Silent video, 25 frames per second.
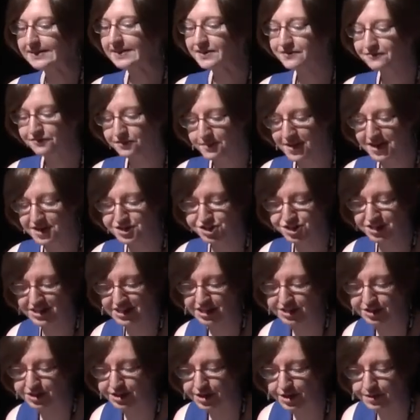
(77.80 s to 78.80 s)
information
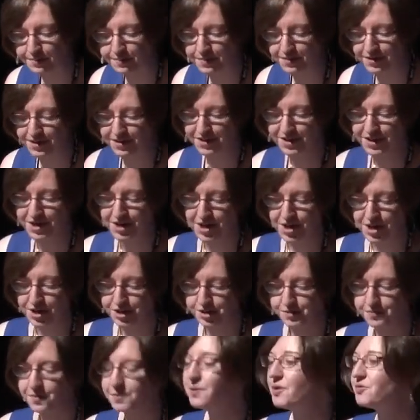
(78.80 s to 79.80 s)
in Europe,
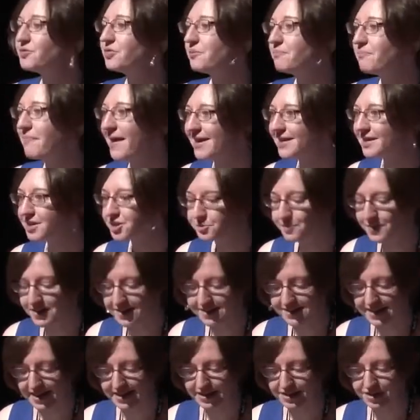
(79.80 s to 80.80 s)
to promote the
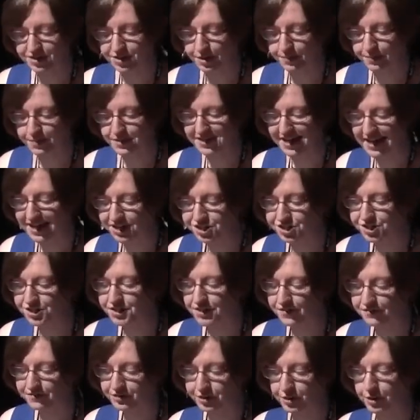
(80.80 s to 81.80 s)
management and
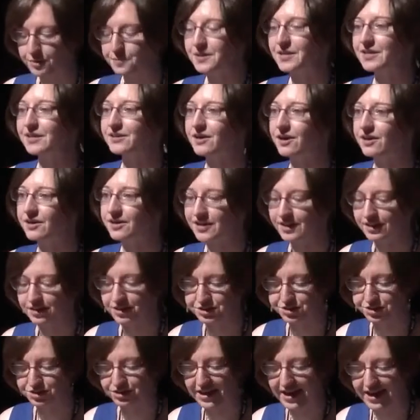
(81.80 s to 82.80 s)
interpretation of European
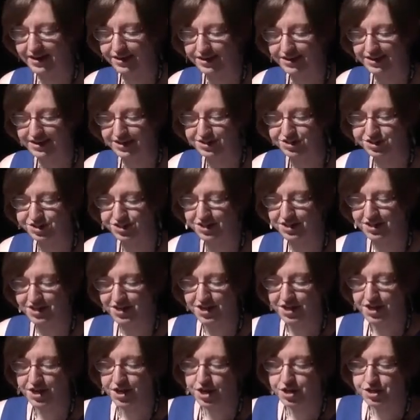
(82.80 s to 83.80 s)
archaeological heritage,
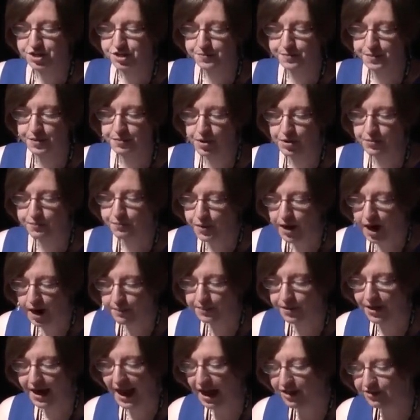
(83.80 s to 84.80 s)
to promote
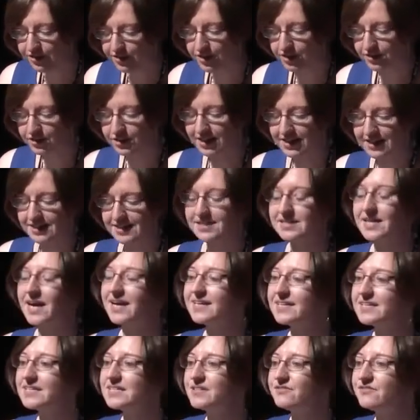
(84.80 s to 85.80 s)
proper ethical and
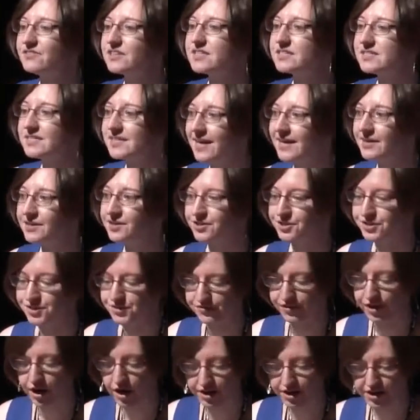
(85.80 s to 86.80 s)
scientific standards
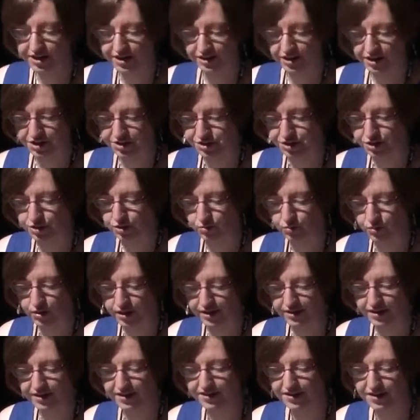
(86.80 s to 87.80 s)
for archaeological
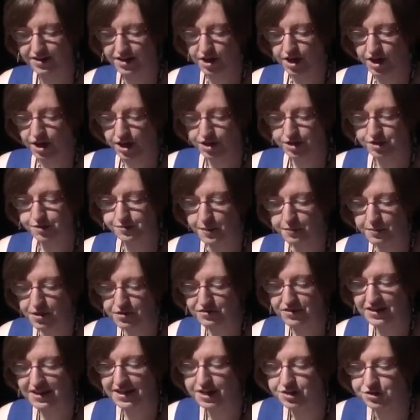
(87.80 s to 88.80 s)
work, to
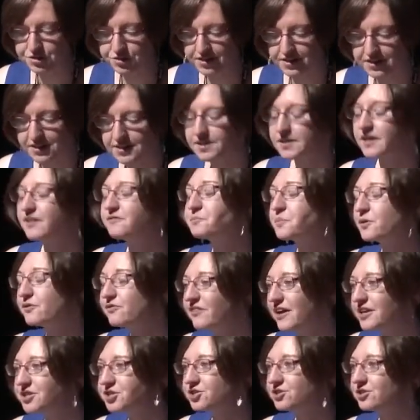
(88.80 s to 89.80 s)
promote the interests of
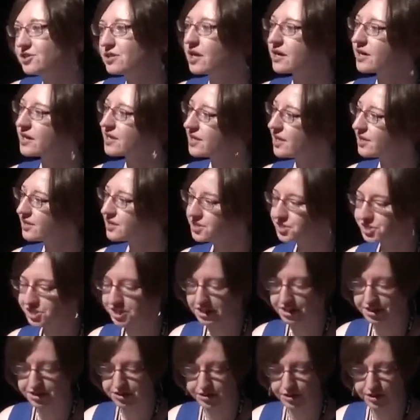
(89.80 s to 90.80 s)
professional
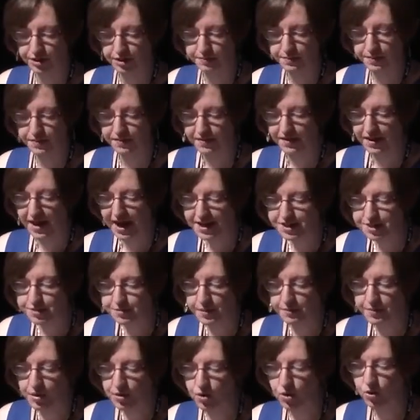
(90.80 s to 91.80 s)
archaeology in Europe, and to
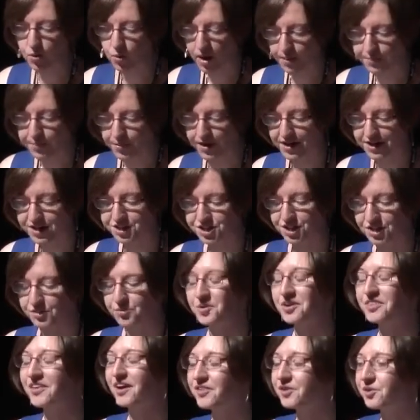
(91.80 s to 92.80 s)
promote cooperation
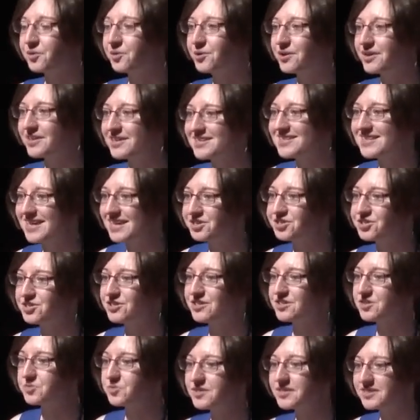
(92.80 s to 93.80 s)
with other
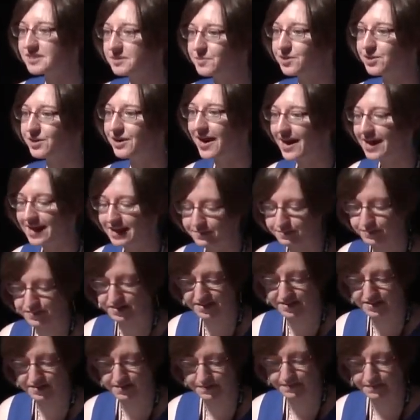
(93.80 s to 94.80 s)
organizations with similar
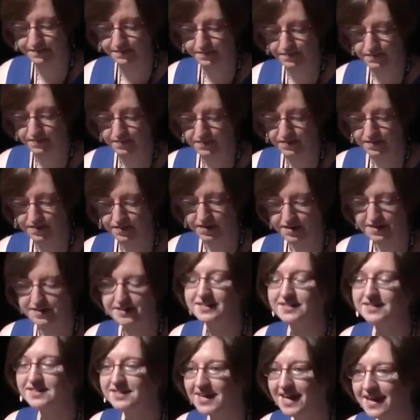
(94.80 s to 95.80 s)
aims.
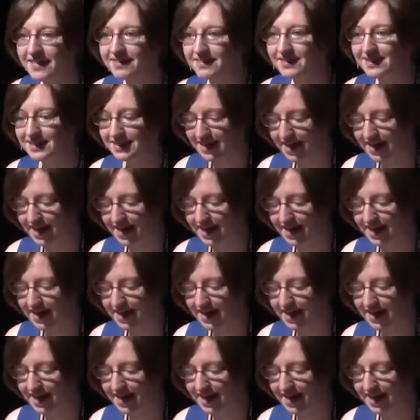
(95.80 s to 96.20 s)
Since then, the